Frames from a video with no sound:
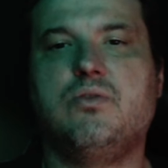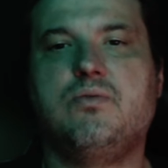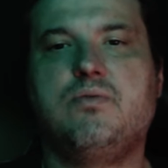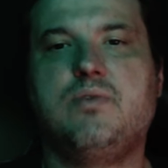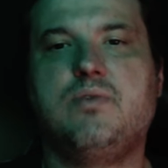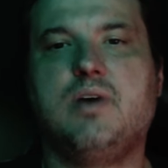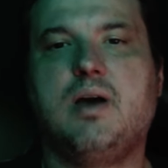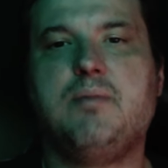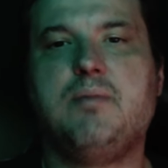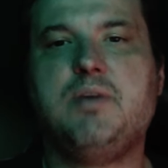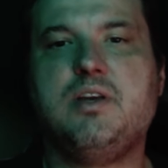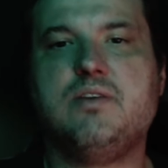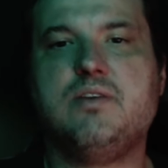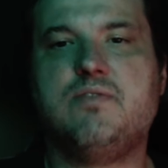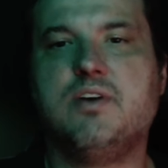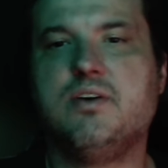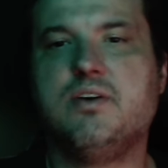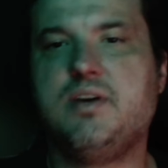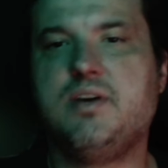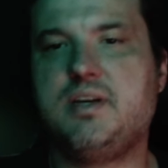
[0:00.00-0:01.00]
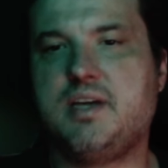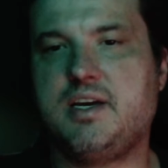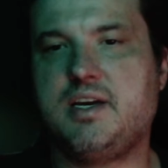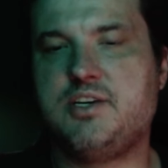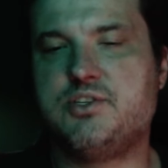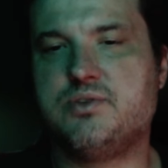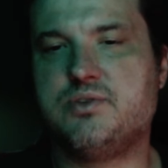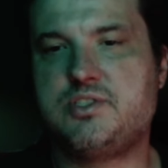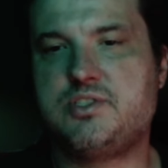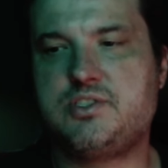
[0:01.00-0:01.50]
I mean, very
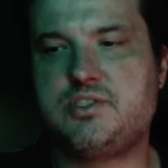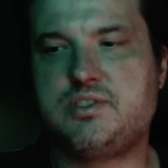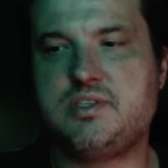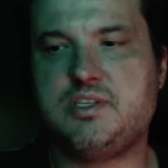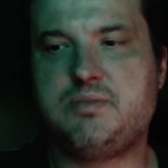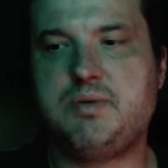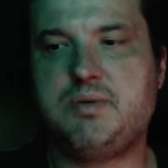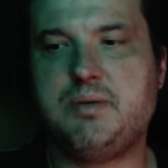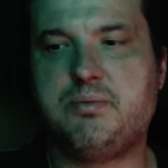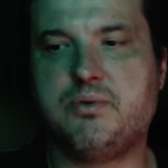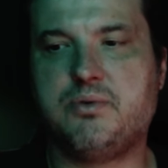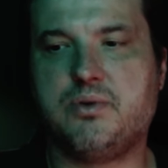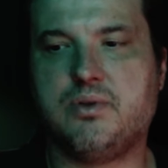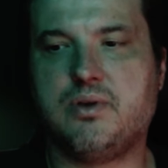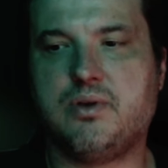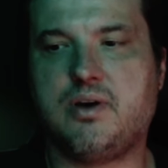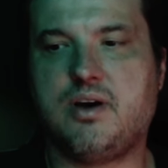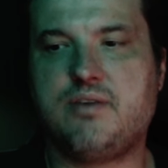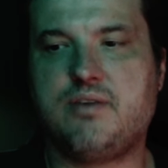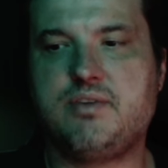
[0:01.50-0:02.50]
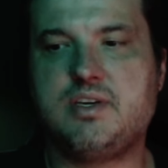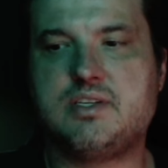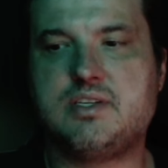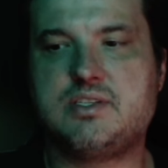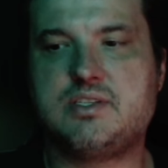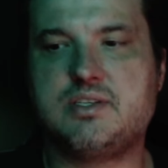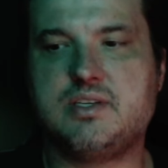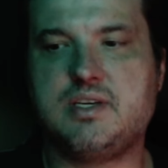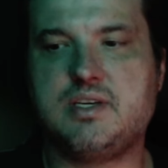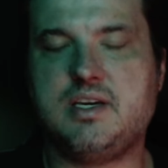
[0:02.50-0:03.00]
dangerous. These people,
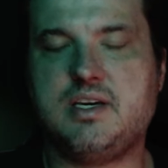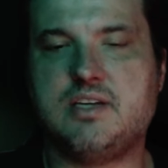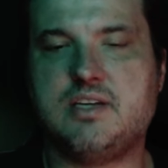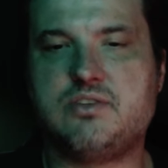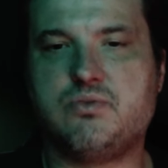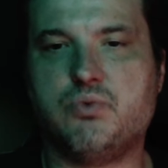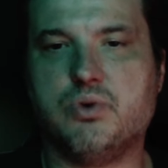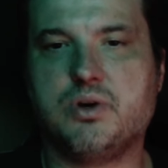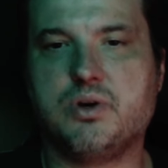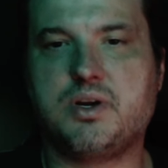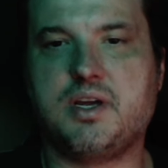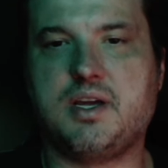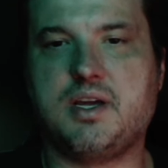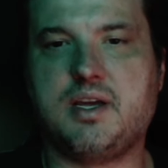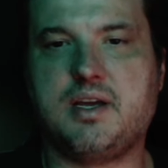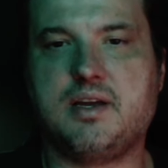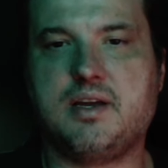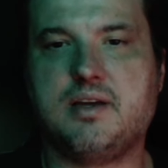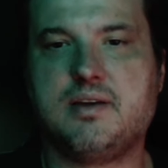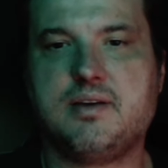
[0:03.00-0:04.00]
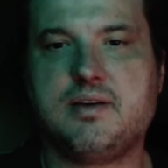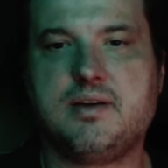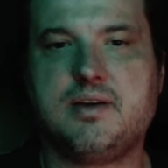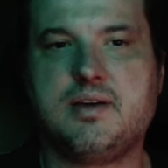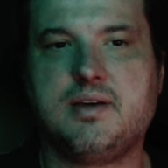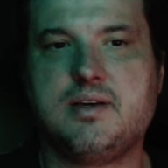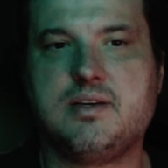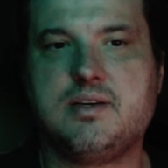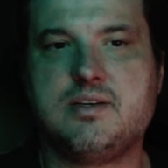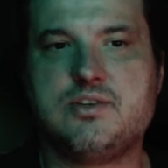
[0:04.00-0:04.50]
obviously, it's working.
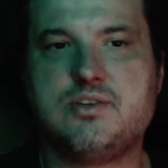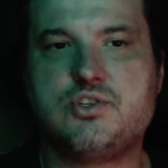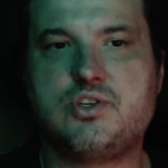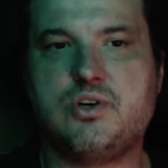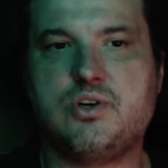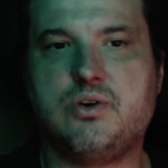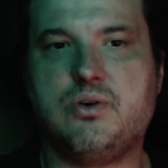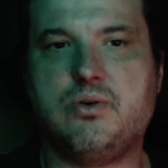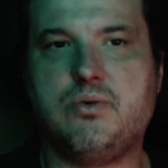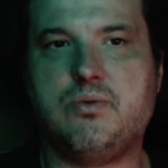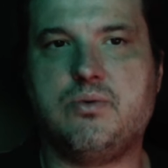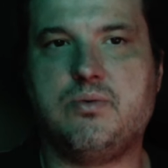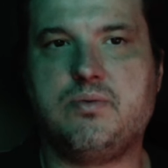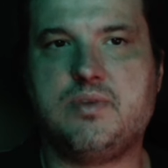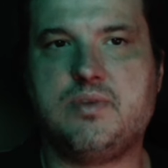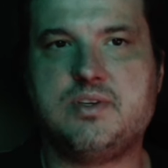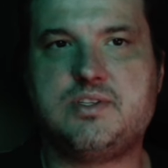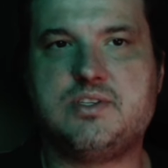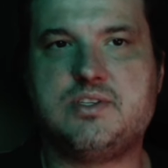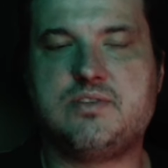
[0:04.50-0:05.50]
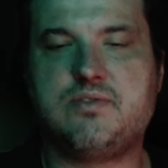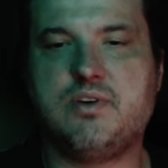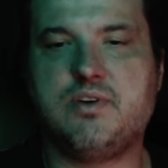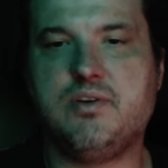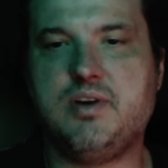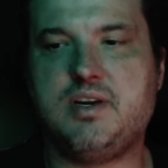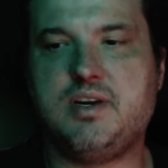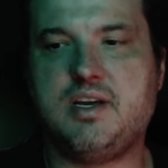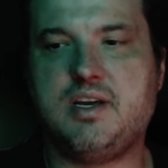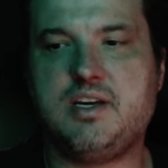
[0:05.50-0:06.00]
So this is
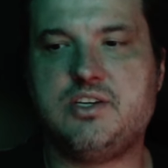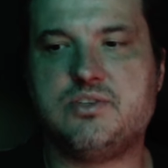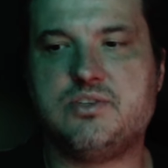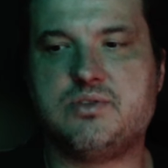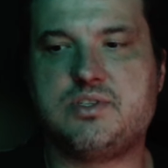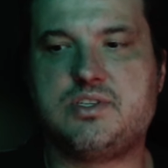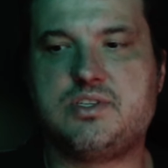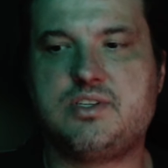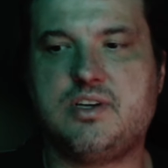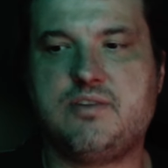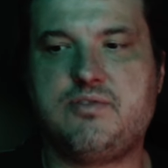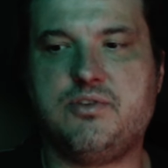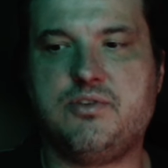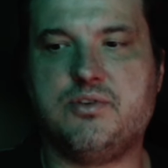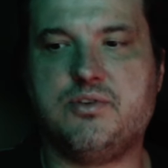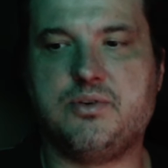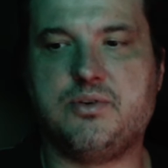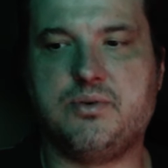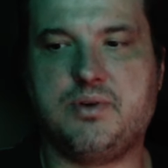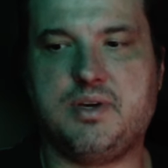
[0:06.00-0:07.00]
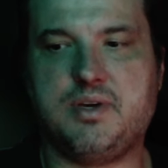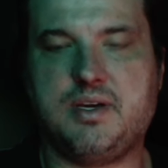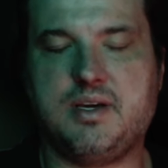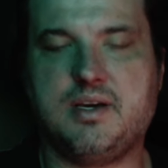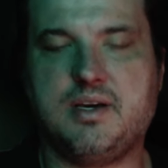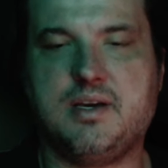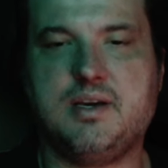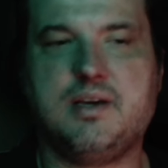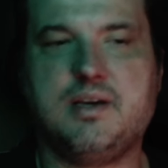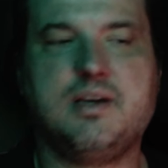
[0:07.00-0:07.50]
very dangerous stuff you're doing.
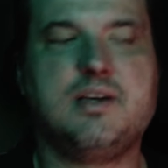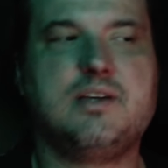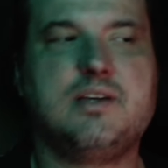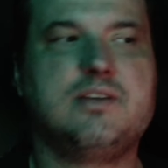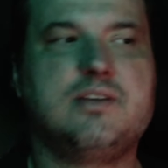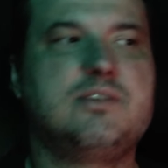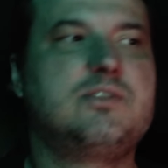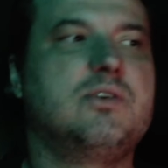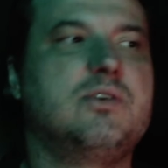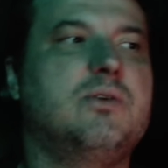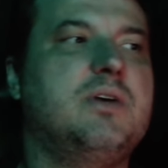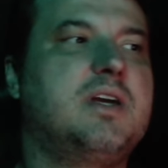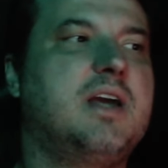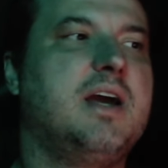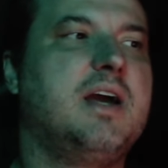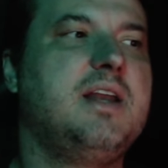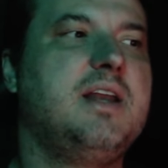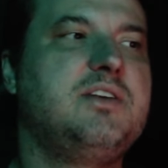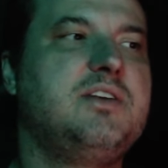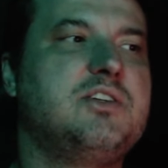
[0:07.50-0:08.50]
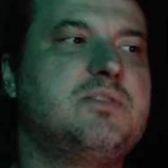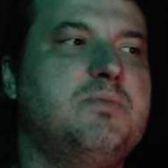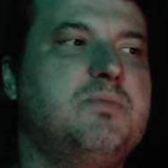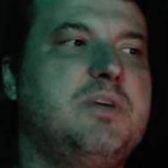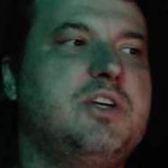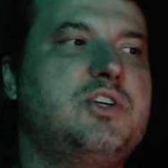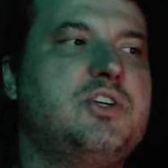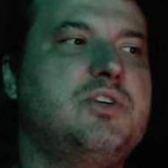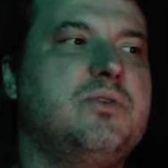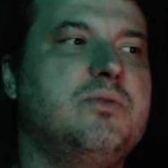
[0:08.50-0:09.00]
So it kind of just
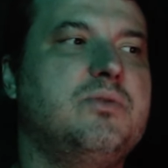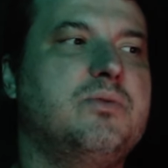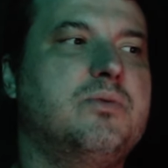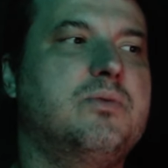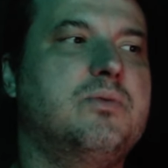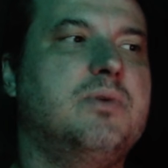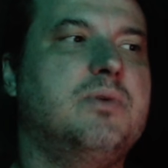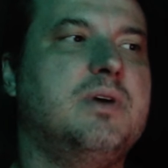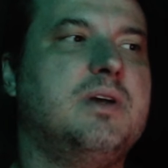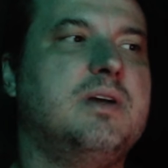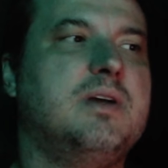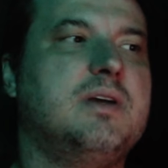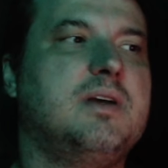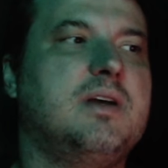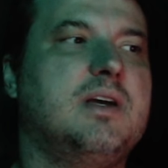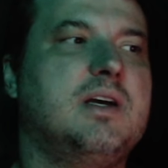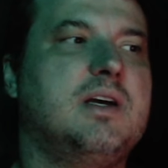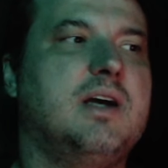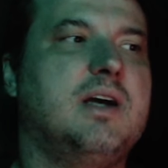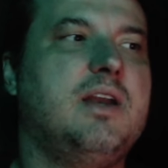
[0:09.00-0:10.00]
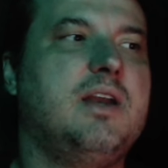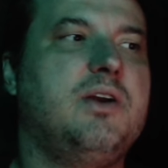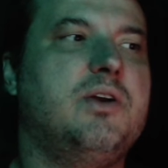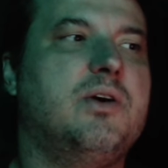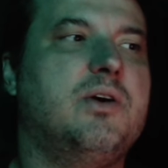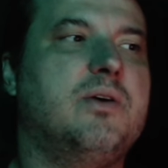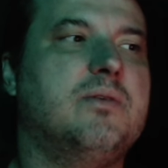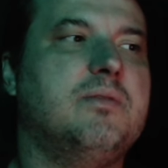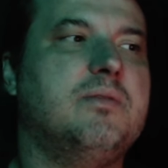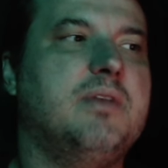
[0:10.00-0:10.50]
makes you, I don't
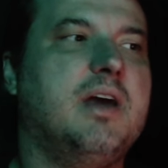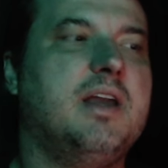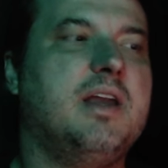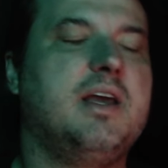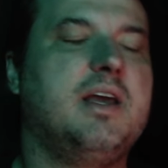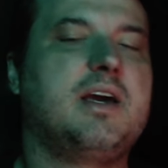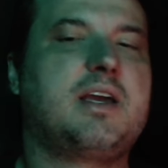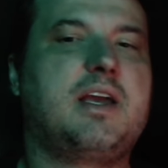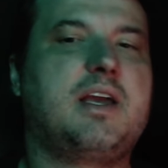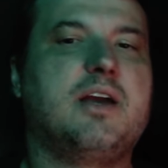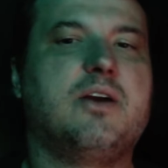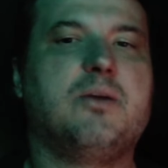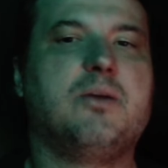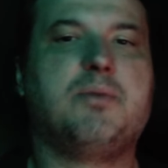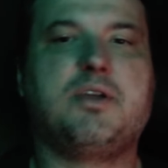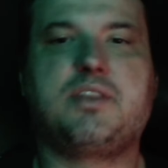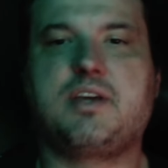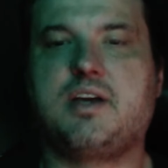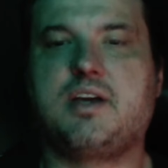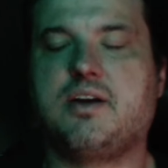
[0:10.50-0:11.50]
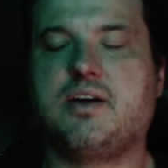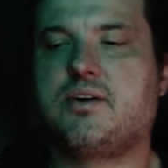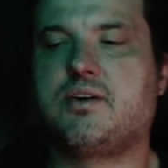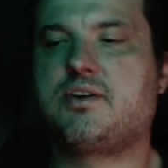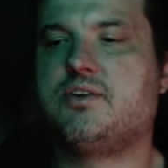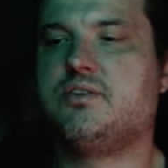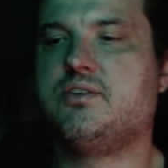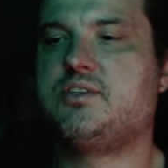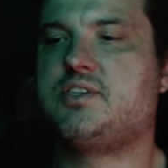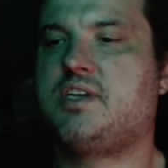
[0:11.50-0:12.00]
know, not care about the
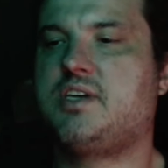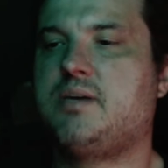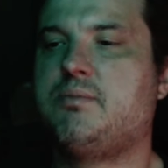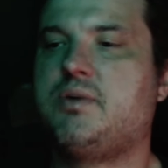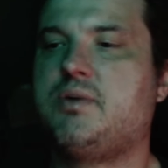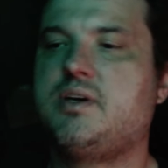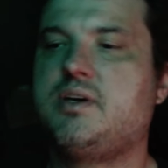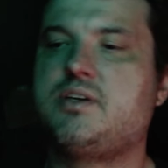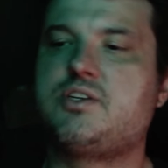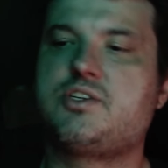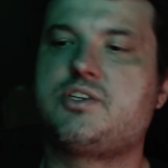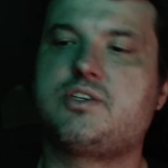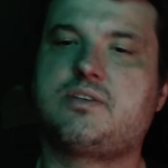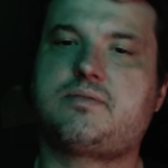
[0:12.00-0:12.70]
characters that much.